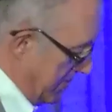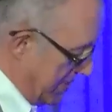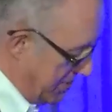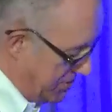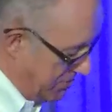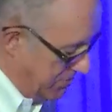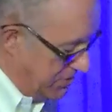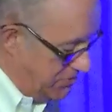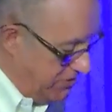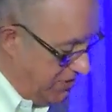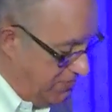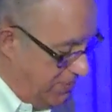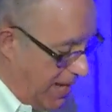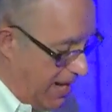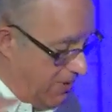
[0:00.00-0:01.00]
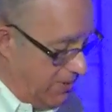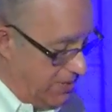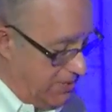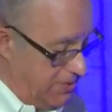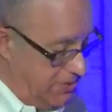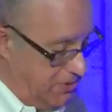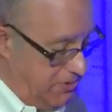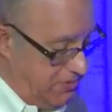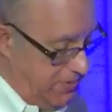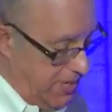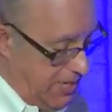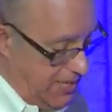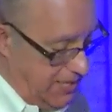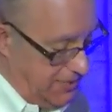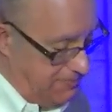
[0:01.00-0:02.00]
means that once you have power, you
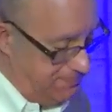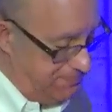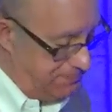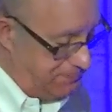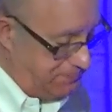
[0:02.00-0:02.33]
um,